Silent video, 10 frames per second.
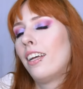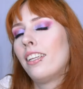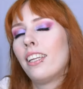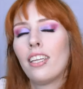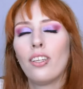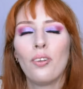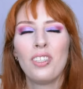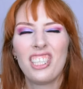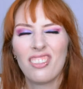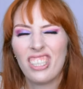that you don't
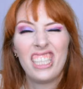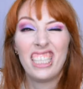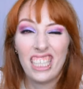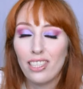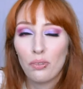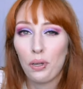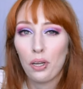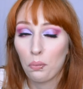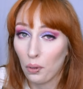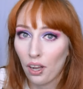need to, really need to
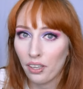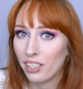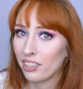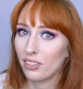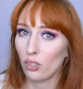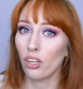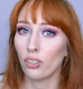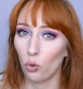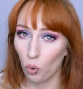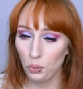wear a bra. Like there's
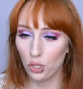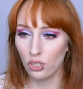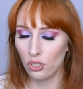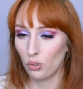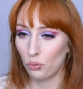other options.